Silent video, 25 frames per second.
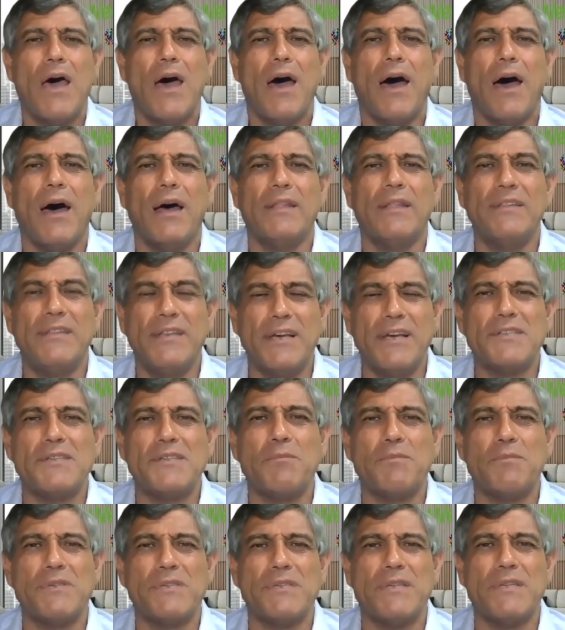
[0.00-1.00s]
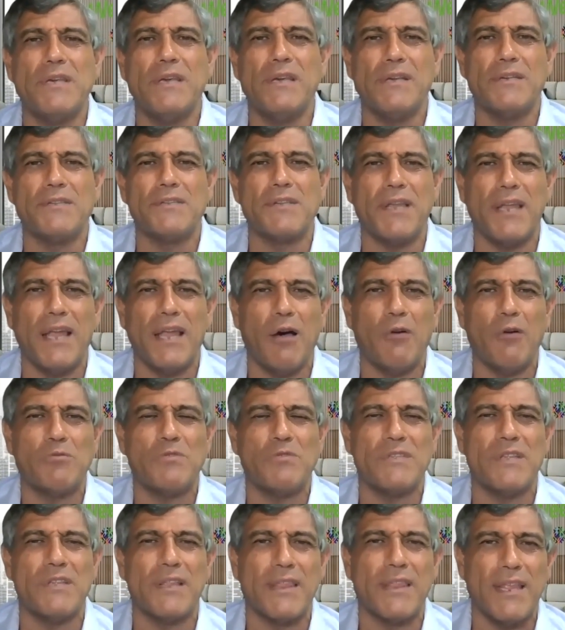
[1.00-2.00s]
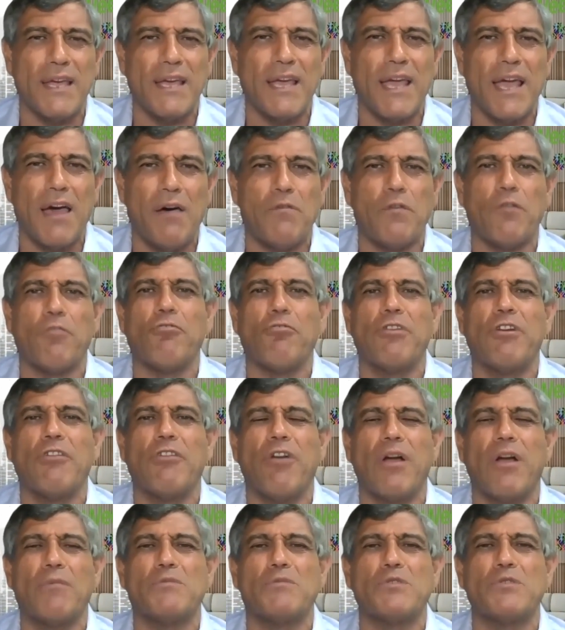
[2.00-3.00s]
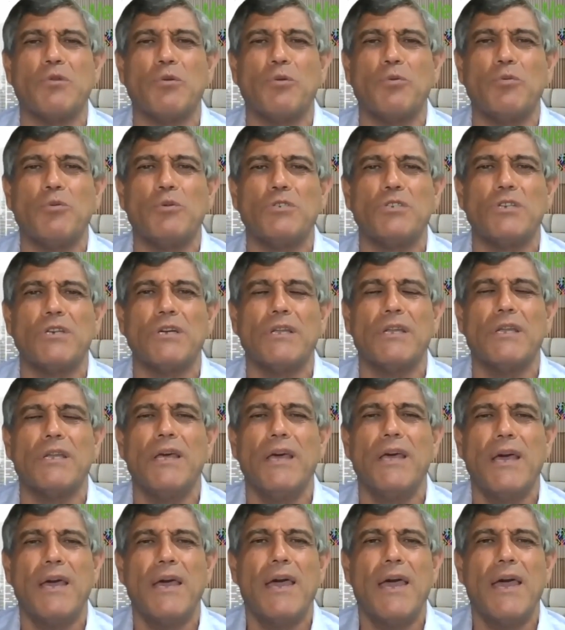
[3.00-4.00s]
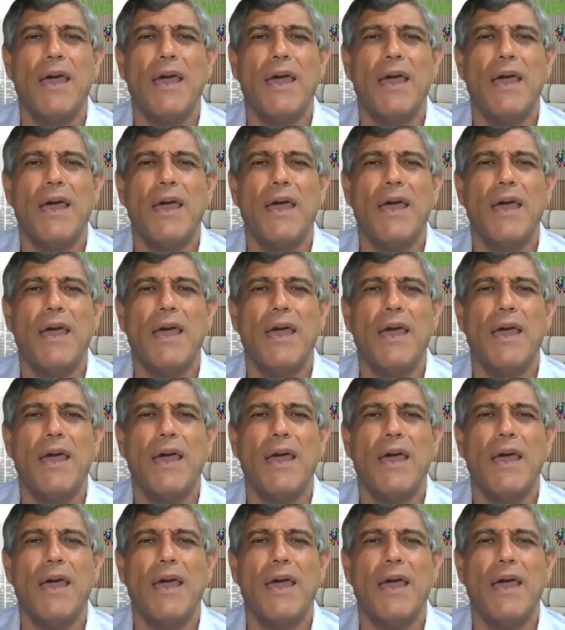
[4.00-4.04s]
TSMC has announced that they have a ReRAM solution,